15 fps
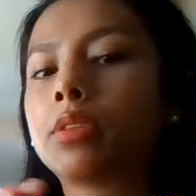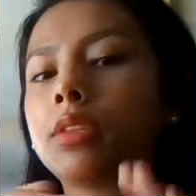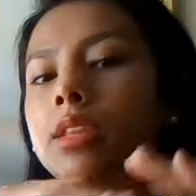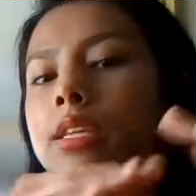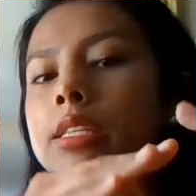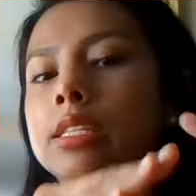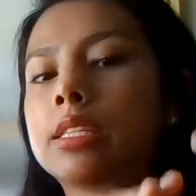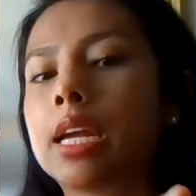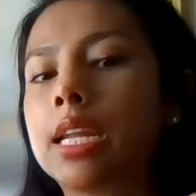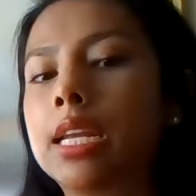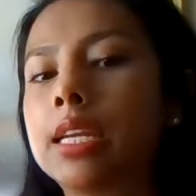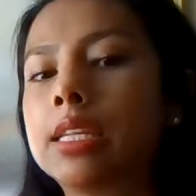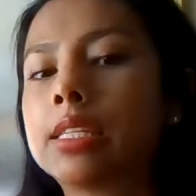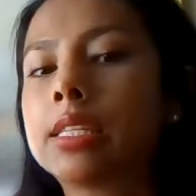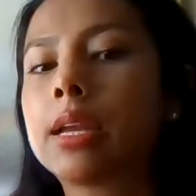of these
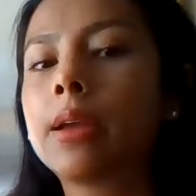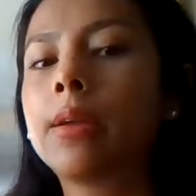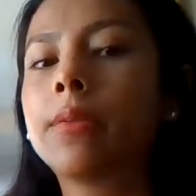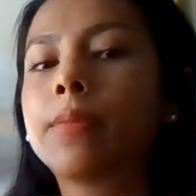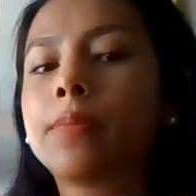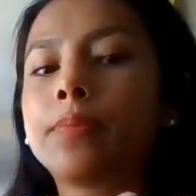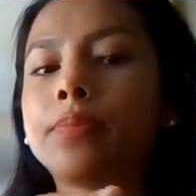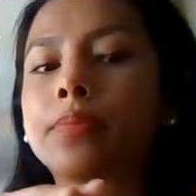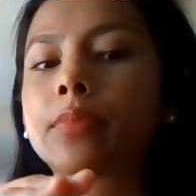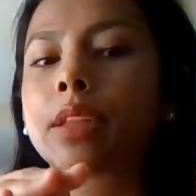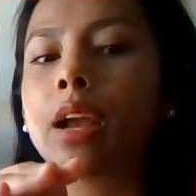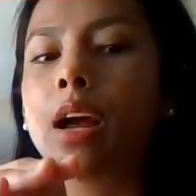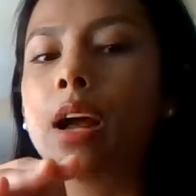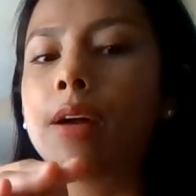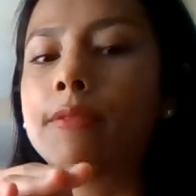studies
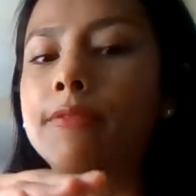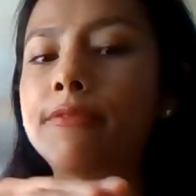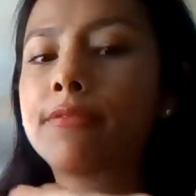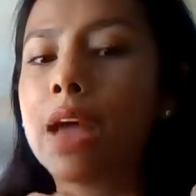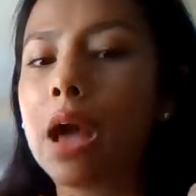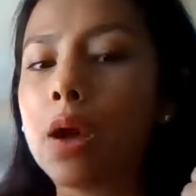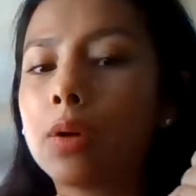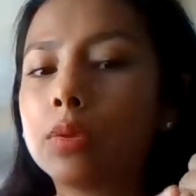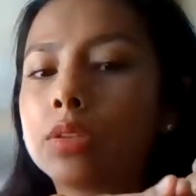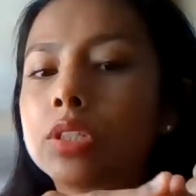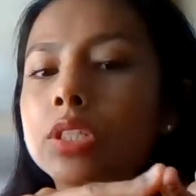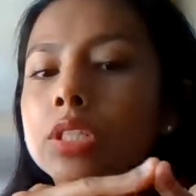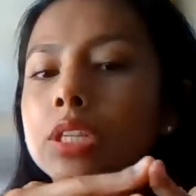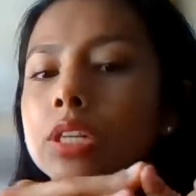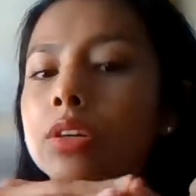
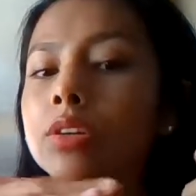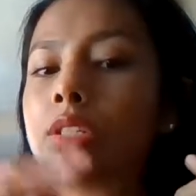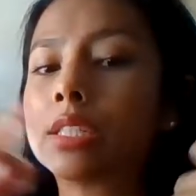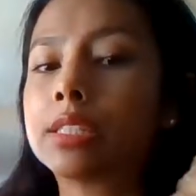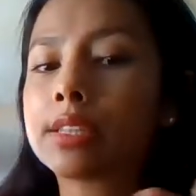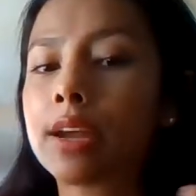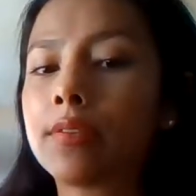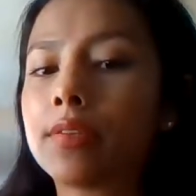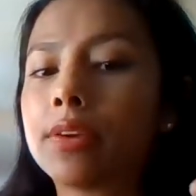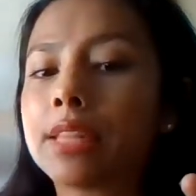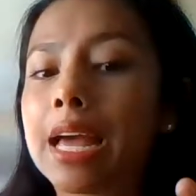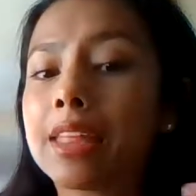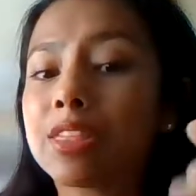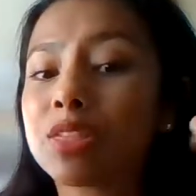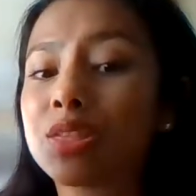found or discovered
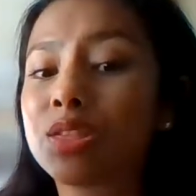that